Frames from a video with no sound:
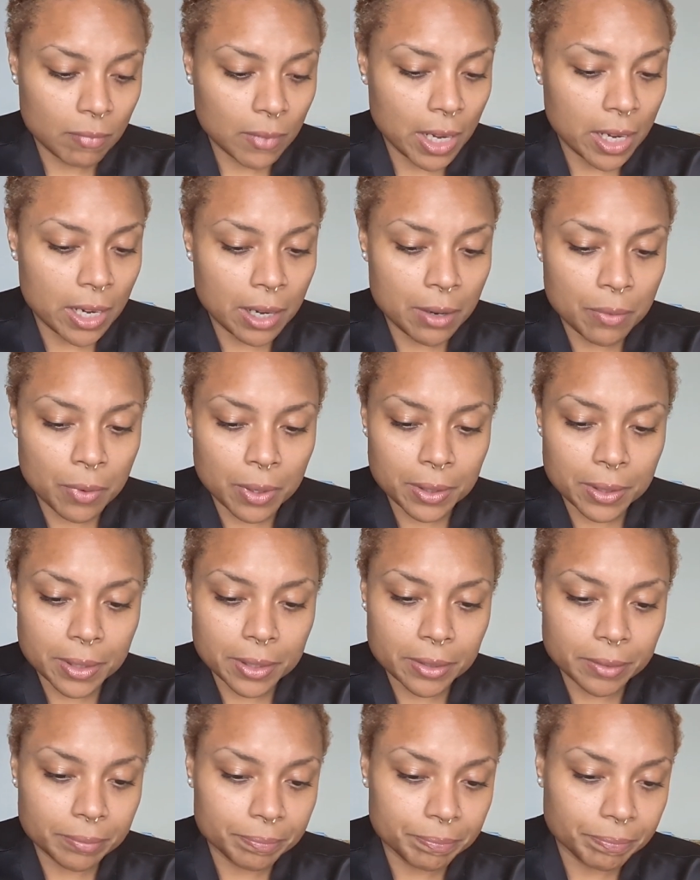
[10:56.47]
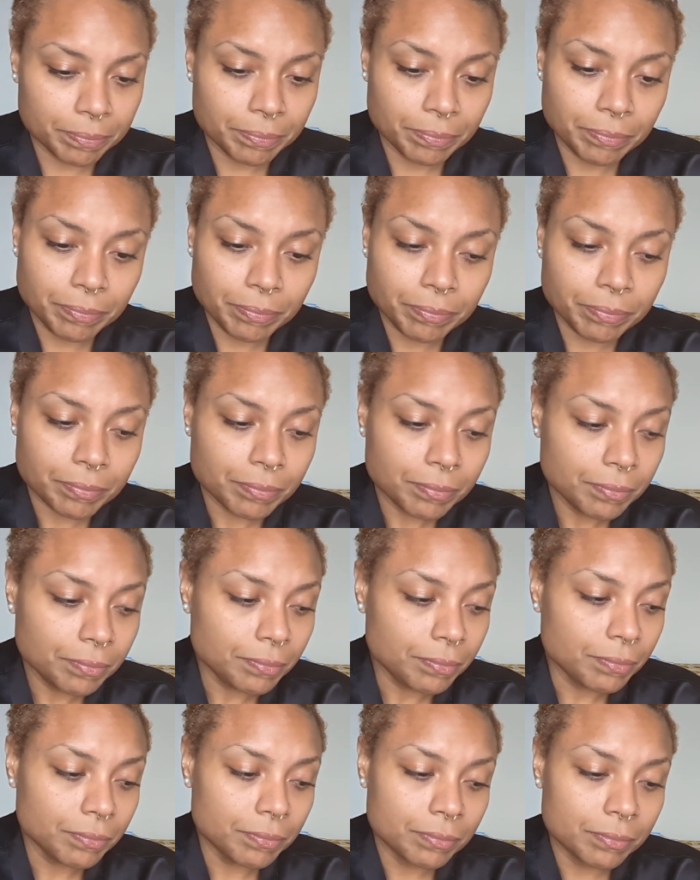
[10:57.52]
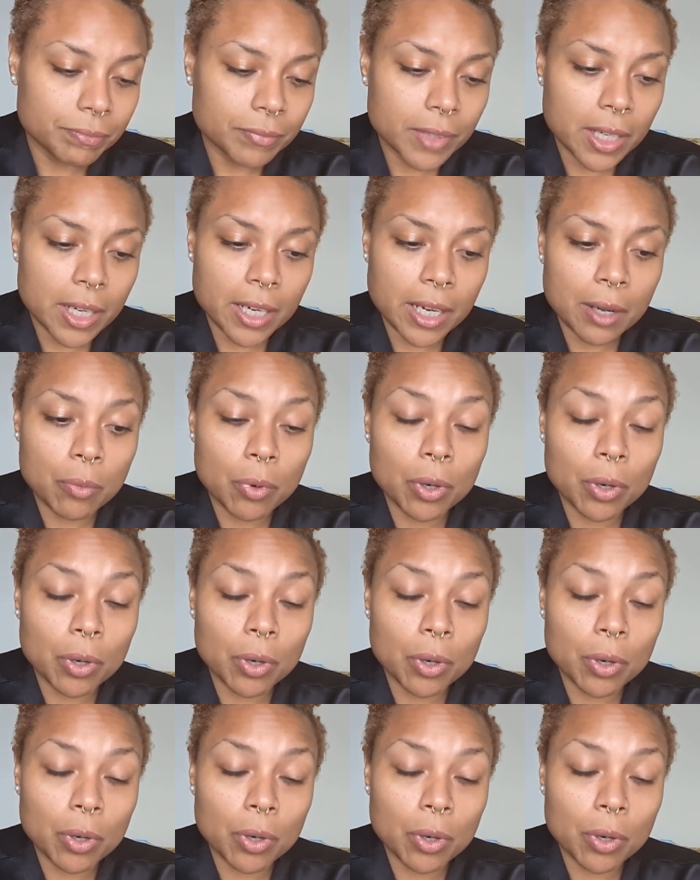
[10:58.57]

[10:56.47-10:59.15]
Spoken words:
It ain't worth it. It ain't